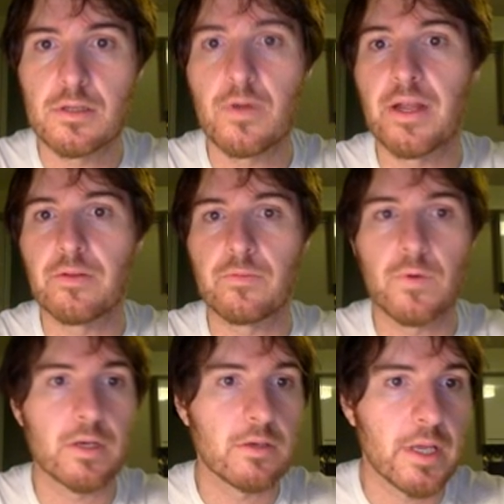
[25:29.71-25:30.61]
Oh,
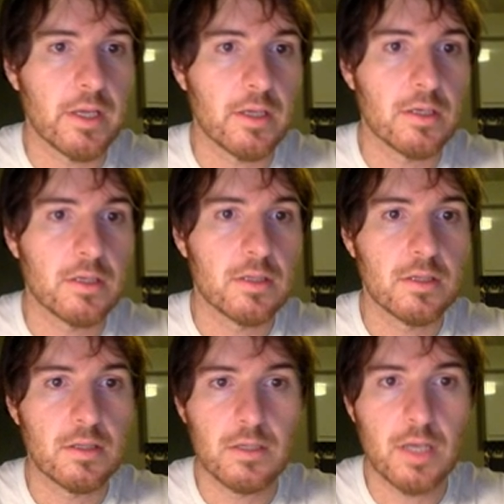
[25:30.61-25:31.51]
-1. Okay, good.
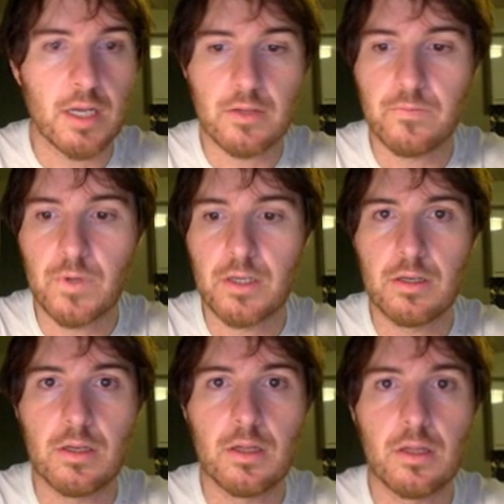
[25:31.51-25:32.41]

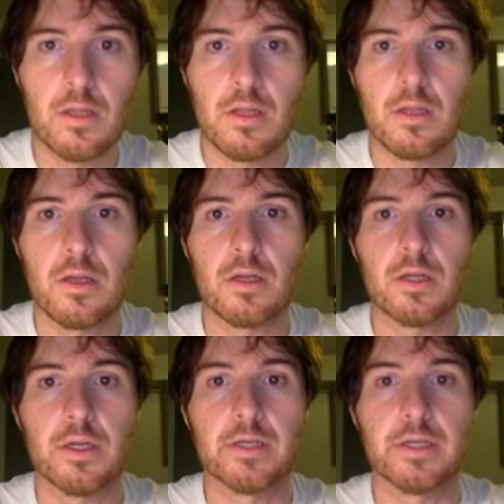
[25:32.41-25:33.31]
-1.
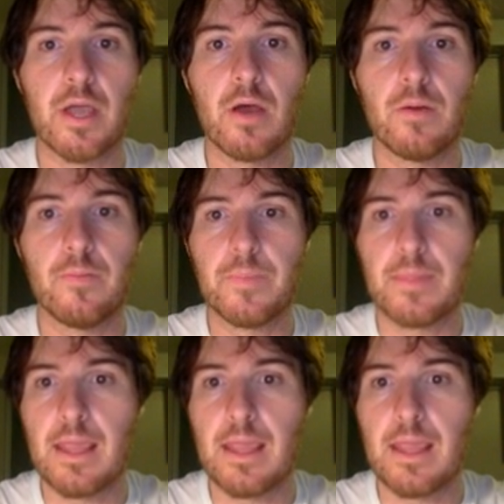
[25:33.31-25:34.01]
There you go.